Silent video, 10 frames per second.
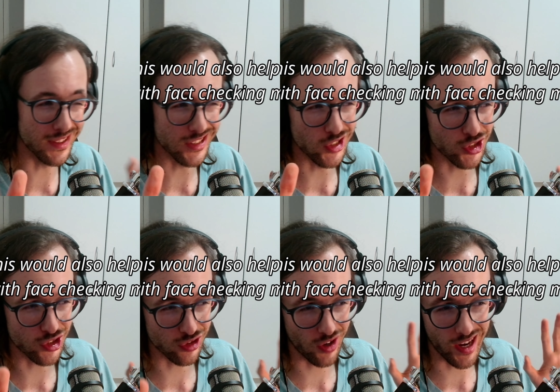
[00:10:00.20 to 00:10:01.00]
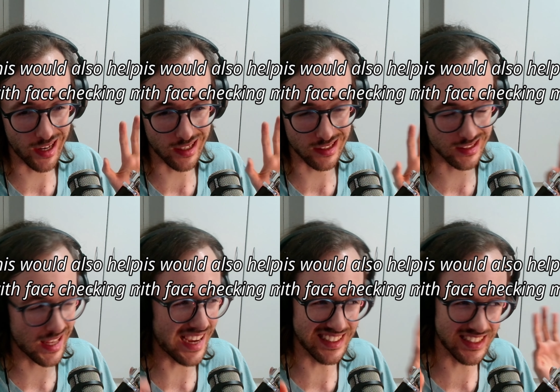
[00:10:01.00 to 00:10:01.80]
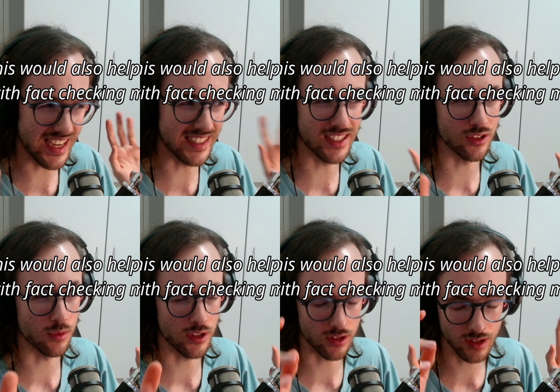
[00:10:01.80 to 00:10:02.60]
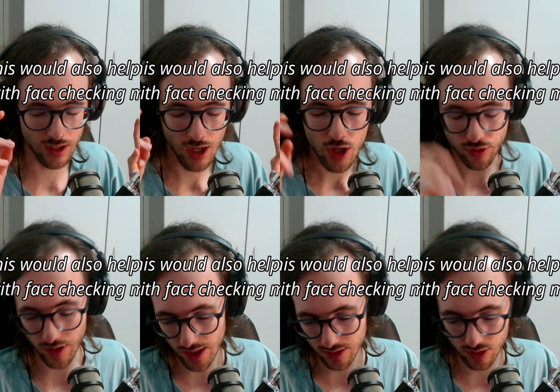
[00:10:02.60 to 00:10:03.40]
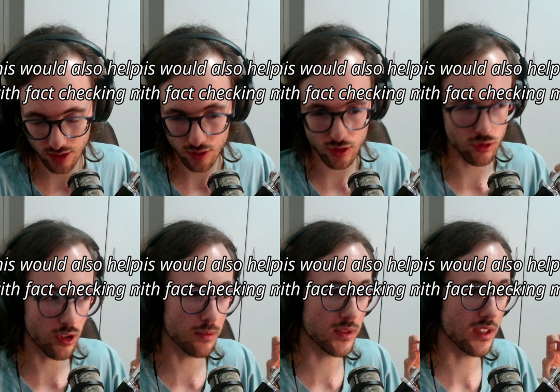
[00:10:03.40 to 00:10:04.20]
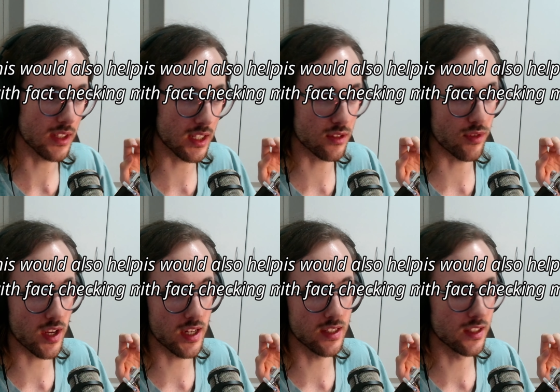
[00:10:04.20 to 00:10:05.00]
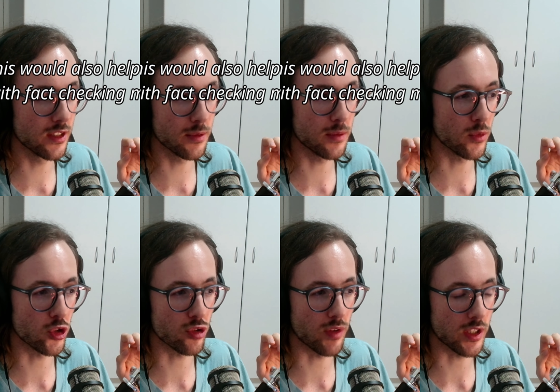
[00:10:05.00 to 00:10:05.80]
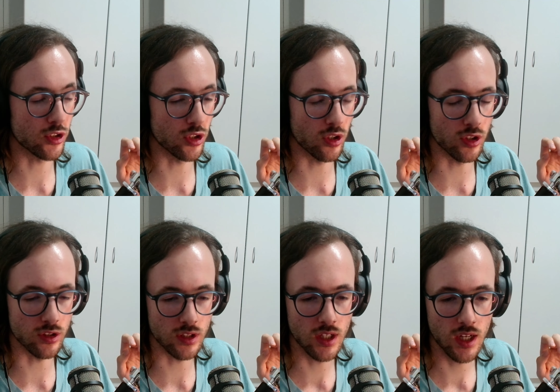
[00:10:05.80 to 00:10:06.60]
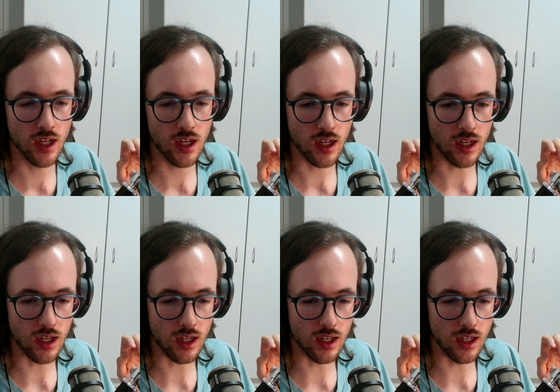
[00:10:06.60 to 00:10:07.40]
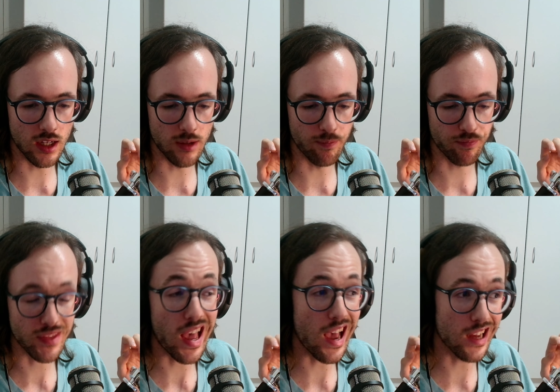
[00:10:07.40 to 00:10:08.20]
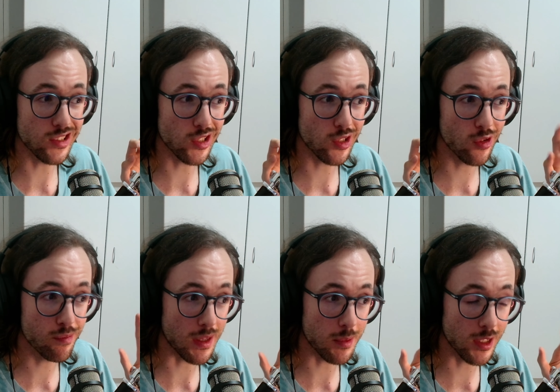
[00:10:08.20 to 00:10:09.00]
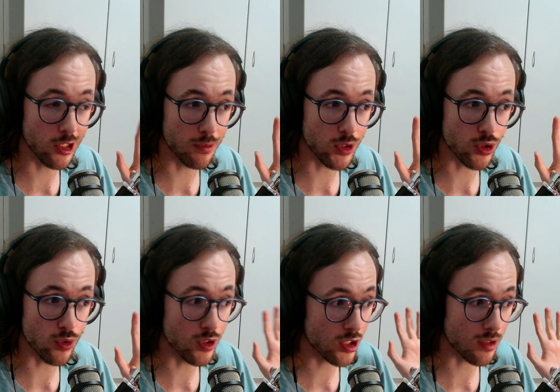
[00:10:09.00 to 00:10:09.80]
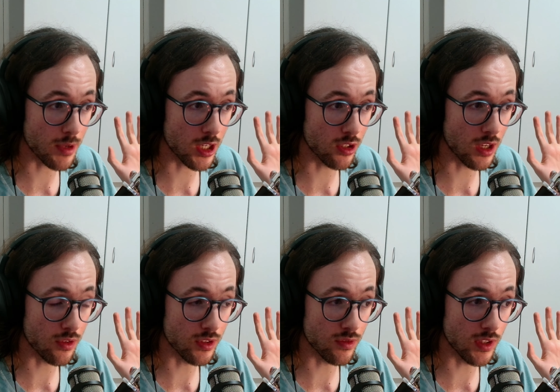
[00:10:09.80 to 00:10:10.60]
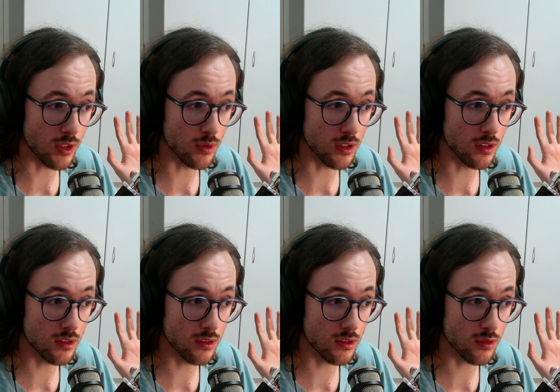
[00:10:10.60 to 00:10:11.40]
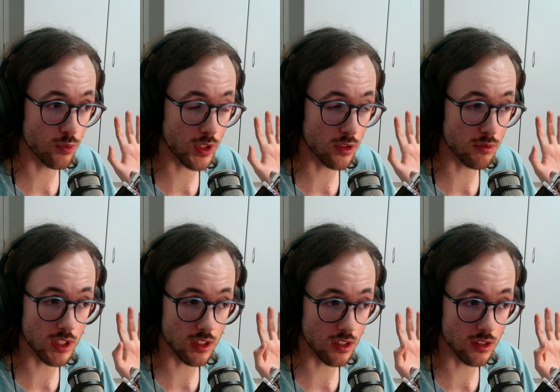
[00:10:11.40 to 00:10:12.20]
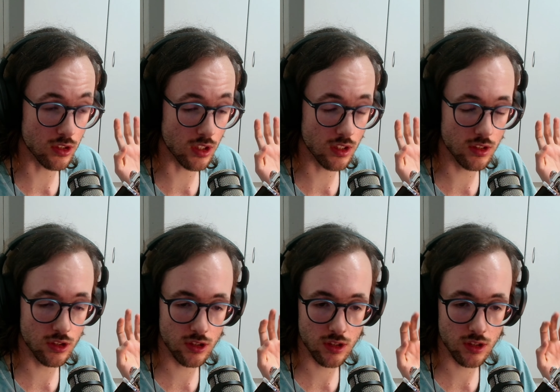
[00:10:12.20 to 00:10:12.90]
strength. It doesn't work. So next, script, that's fine. A little bit more structured. And you know, maybe a little bit sooner, depending on how this video does. Wink, wink, nudge, nudge.